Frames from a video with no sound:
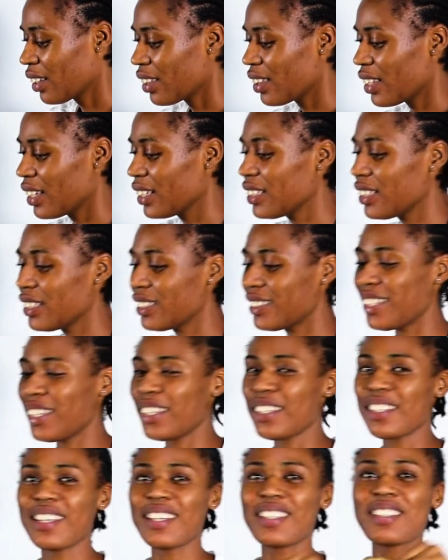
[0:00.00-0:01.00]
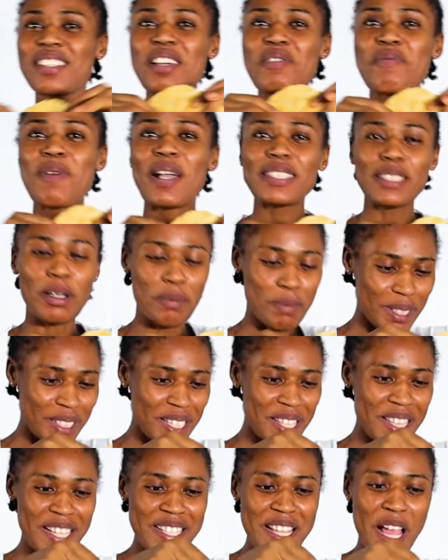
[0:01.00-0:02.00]
This is my
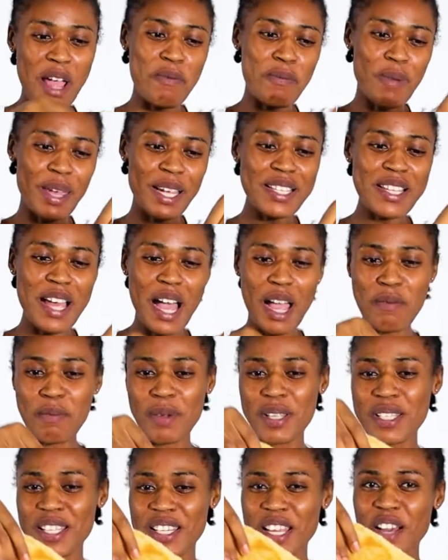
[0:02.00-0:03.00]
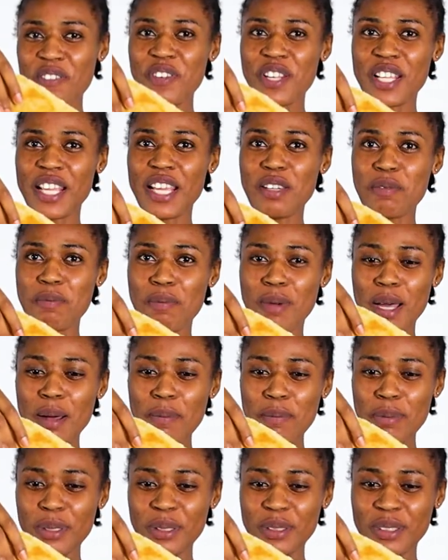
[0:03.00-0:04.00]
chapati that I made. I made an African
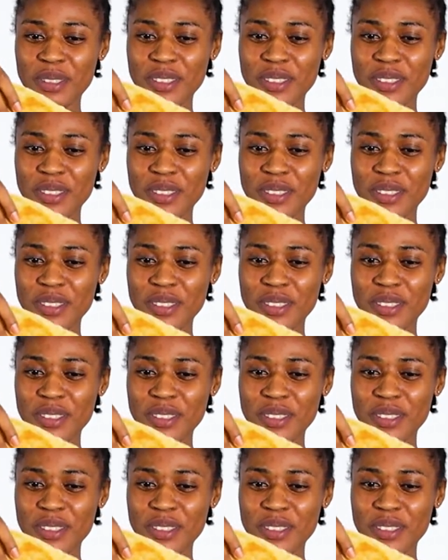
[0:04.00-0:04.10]
map.